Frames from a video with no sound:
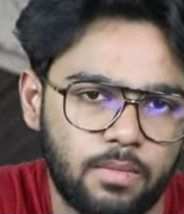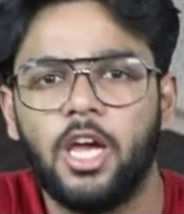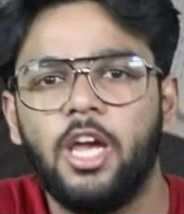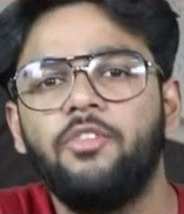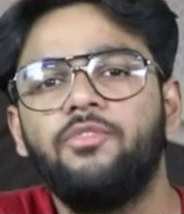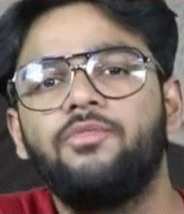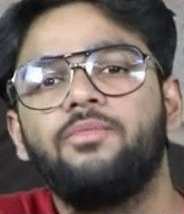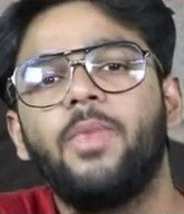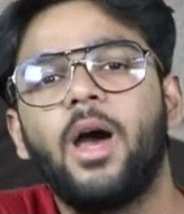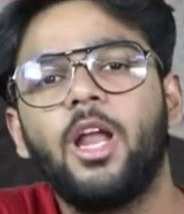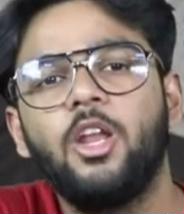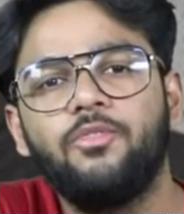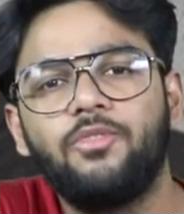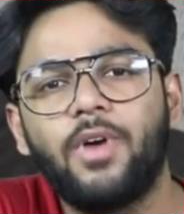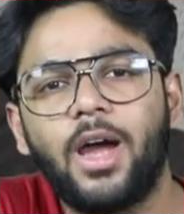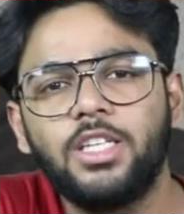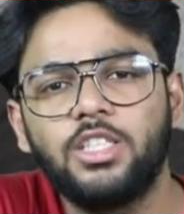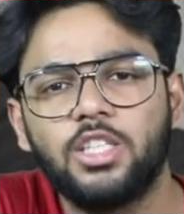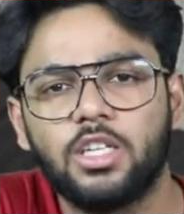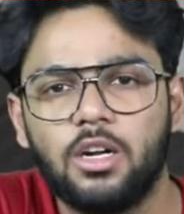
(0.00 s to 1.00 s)
If
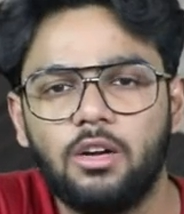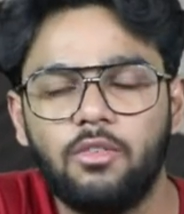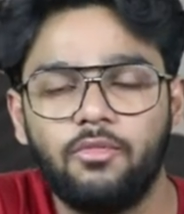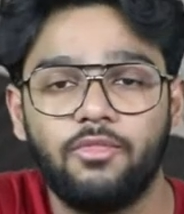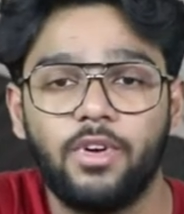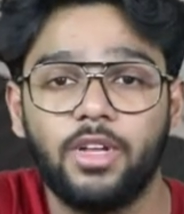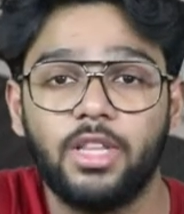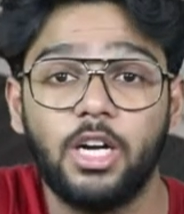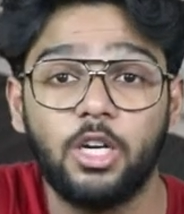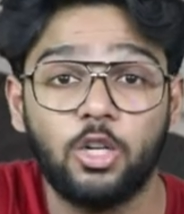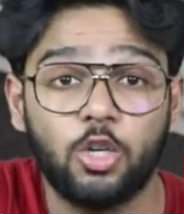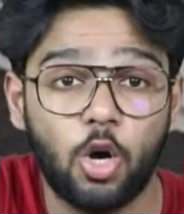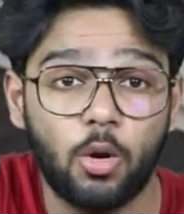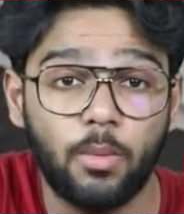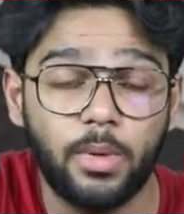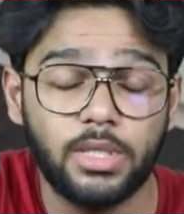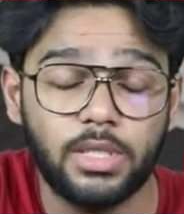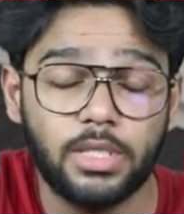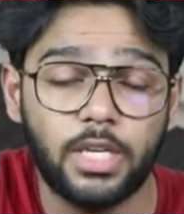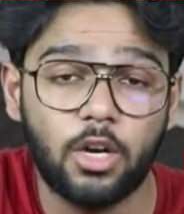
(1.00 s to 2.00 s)
manufacturer, whether
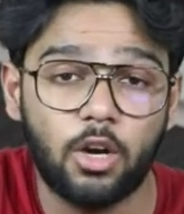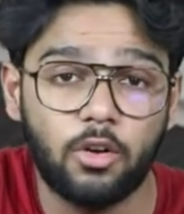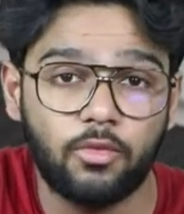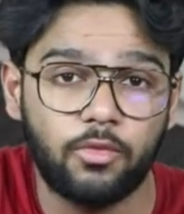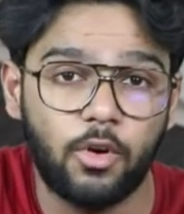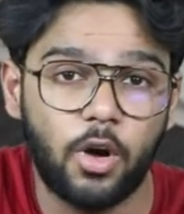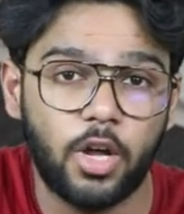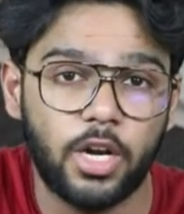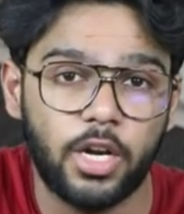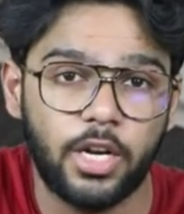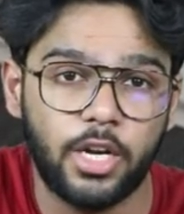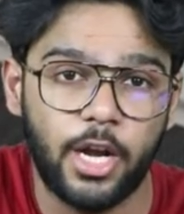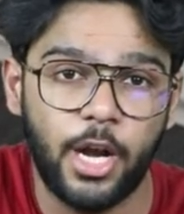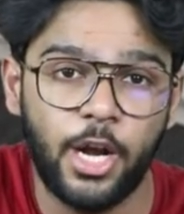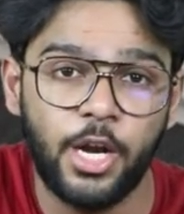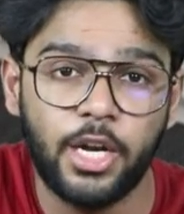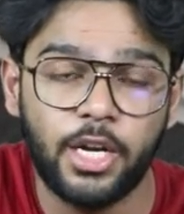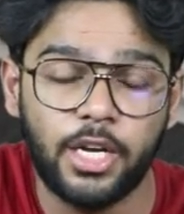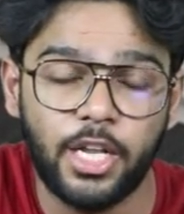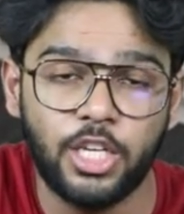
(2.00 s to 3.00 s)
domestic or foreign,
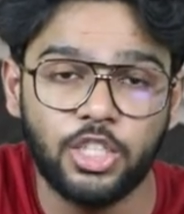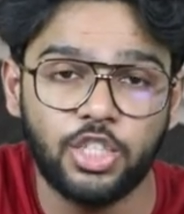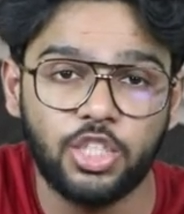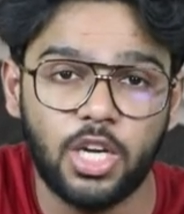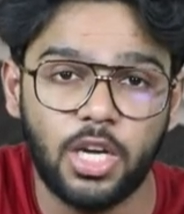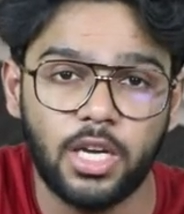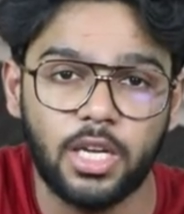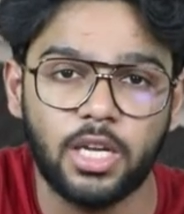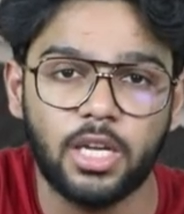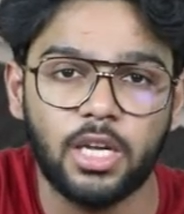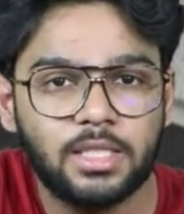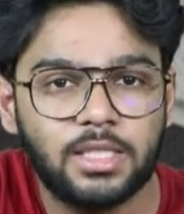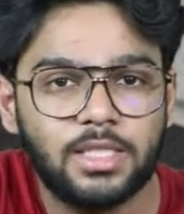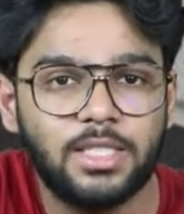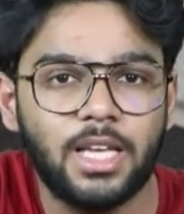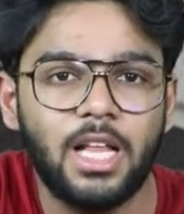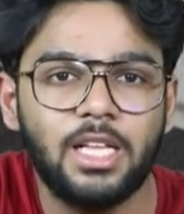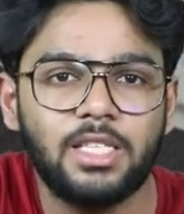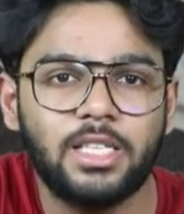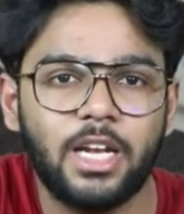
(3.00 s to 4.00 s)
intentionally
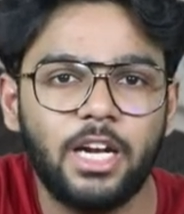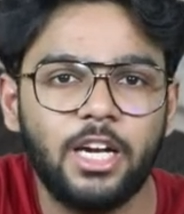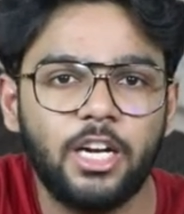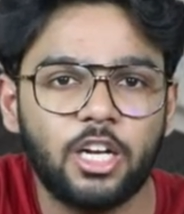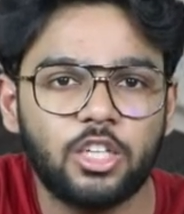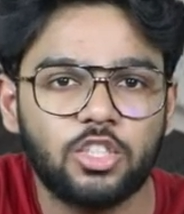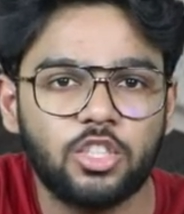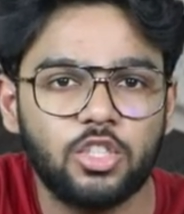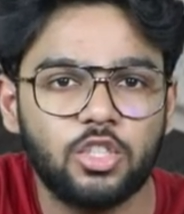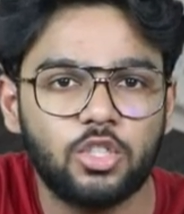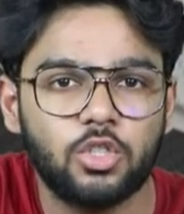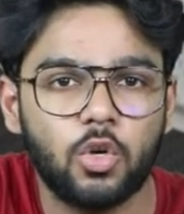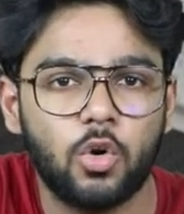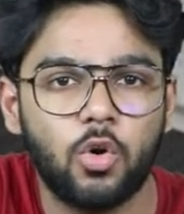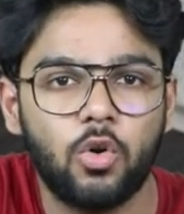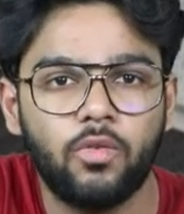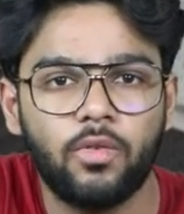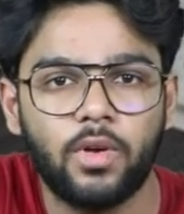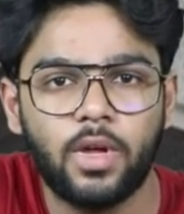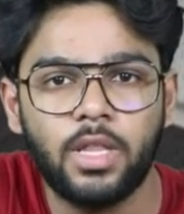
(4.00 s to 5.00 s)
sells an induction
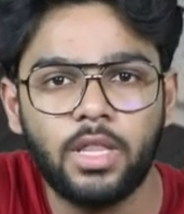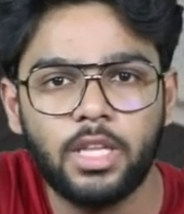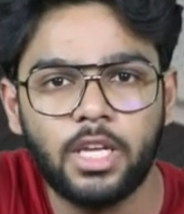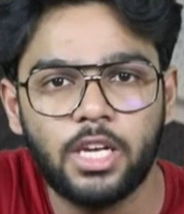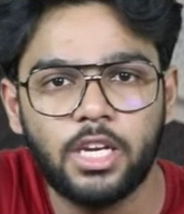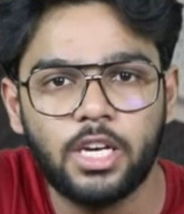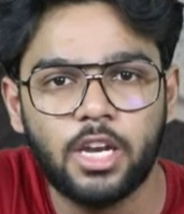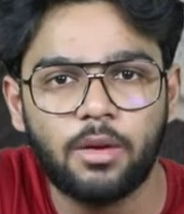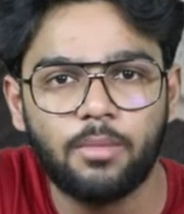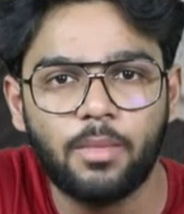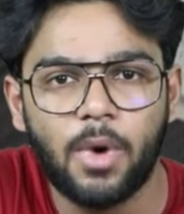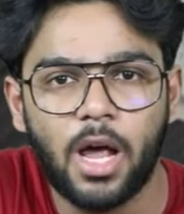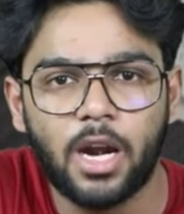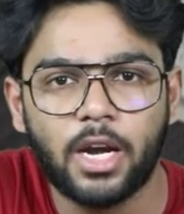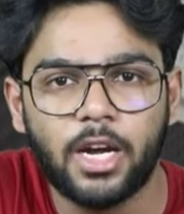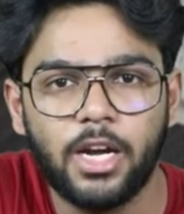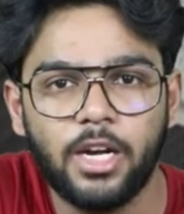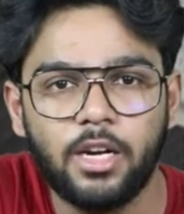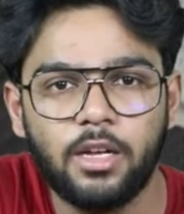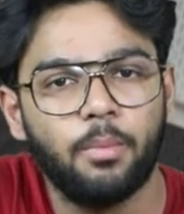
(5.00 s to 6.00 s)
stove in the Indian
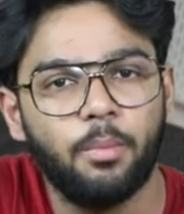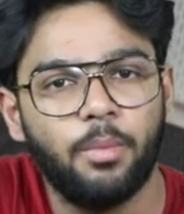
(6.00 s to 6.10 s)
market,